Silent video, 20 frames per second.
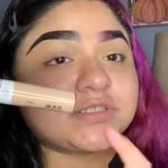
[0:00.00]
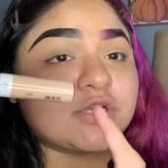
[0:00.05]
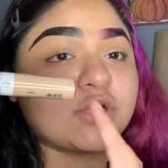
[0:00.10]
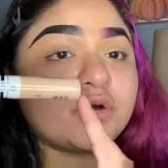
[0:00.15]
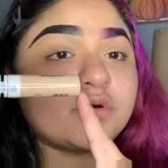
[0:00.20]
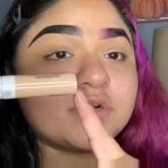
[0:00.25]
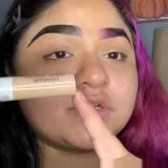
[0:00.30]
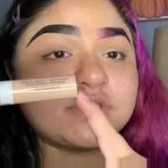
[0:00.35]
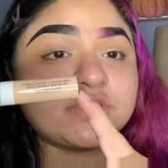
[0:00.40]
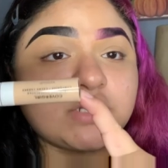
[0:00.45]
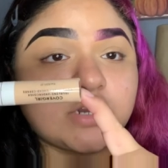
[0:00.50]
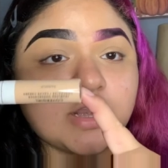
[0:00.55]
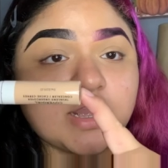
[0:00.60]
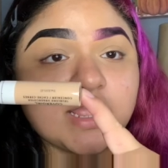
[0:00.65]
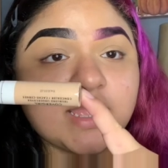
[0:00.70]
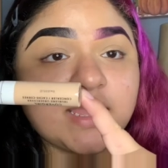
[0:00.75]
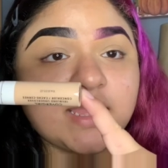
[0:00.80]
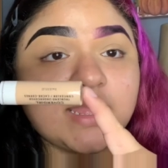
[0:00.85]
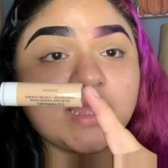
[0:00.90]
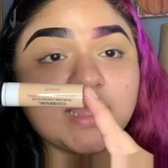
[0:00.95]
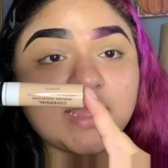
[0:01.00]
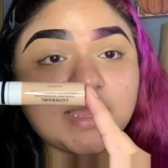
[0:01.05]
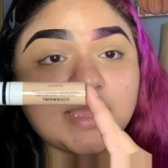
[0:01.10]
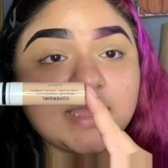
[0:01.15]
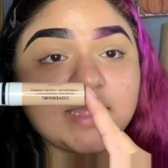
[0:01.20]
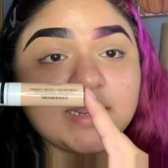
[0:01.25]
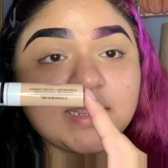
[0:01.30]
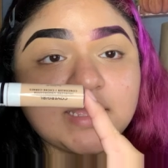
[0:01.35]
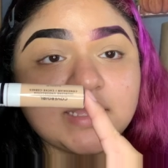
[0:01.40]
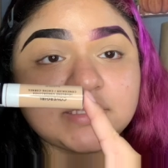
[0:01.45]
go to Target and
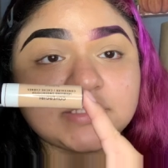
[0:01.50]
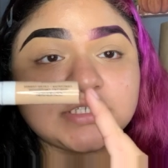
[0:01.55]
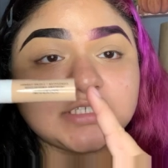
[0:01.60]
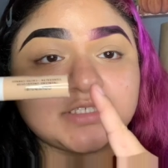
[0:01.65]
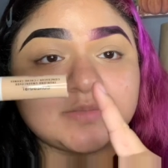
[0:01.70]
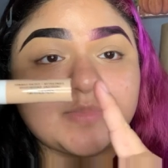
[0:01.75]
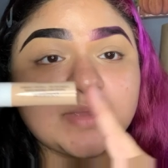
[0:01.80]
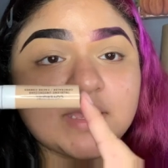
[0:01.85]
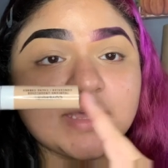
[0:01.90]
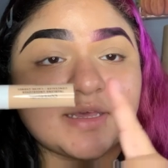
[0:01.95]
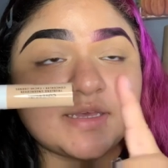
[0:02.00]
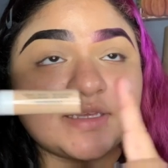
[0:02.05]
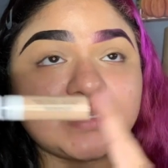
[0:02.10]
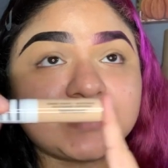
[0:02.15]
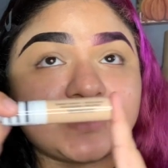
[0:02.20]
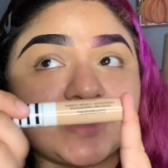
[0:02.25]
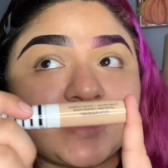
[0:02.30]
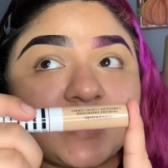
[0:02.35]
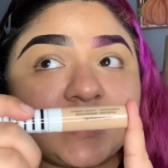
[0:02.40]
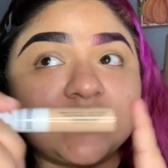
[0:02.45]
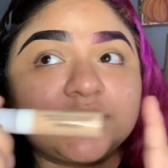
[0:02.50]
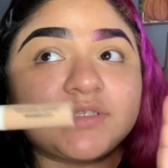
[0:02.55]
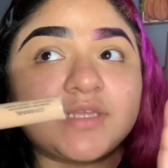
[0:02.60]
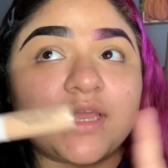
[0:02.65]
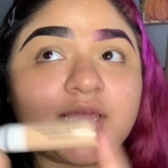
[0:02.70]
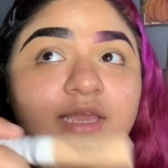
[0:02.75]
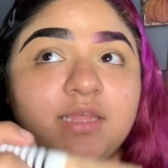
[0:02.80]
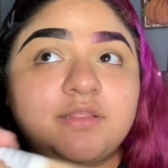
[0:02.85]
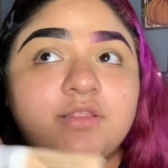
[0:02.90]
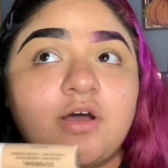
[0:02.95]
get it, just because it is
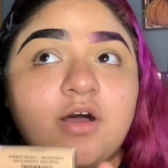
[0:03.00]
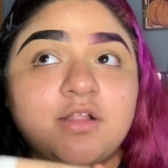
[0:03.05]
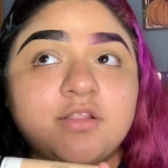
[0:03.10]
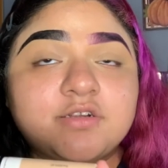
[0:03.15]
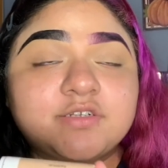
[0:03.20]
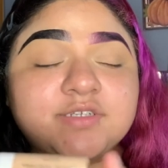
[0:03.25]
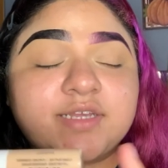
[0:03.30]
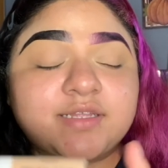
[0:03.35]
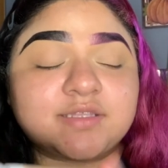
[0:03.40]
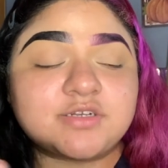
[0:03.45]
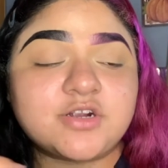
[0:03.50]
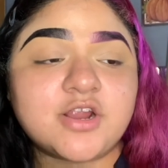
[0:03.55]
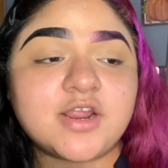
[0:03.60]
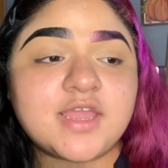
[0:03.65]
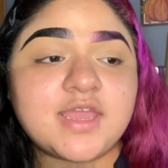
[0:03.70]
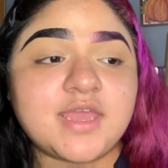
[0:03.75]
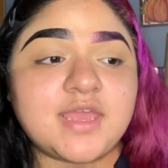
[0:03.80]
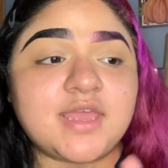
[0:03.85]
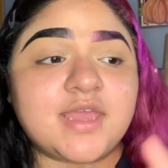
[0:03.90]
$8 at Target,